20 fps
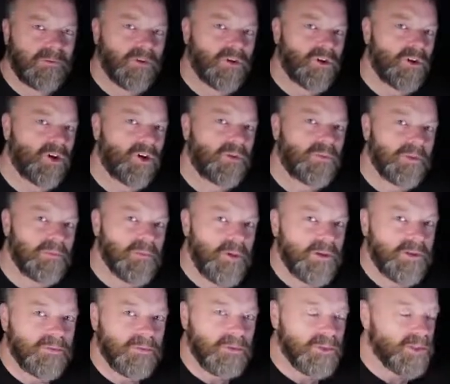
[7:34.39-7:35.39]
gone with
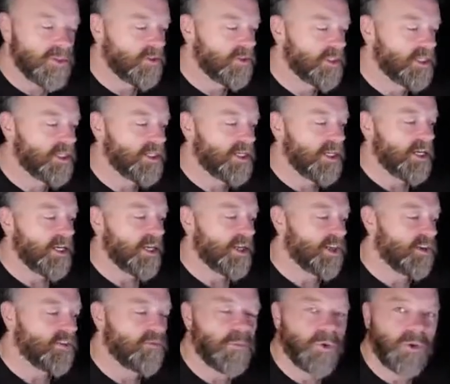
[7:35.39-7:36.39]
multiple choice,
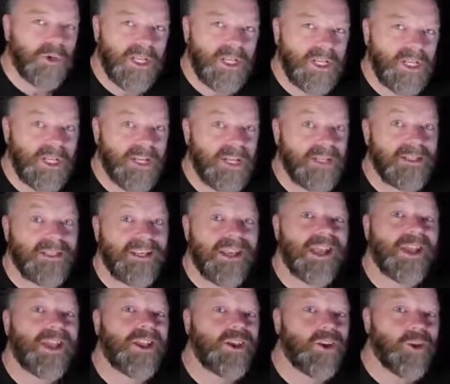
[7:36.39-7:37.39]
you've put in yes,
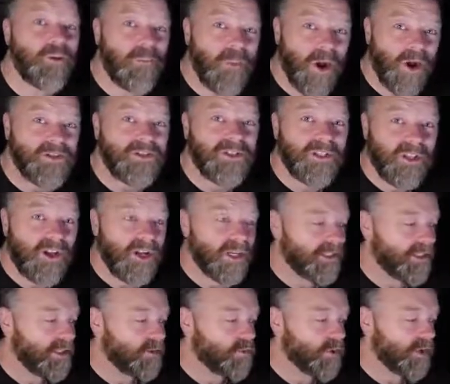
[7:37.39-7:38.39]
you most
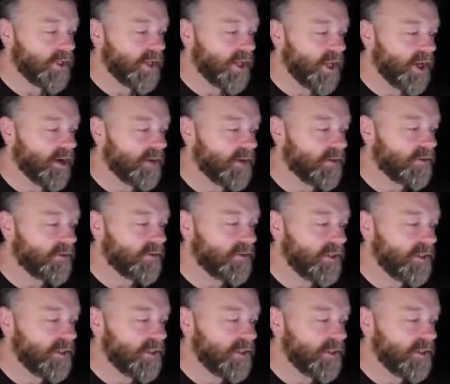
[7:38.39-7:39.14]
likely want no,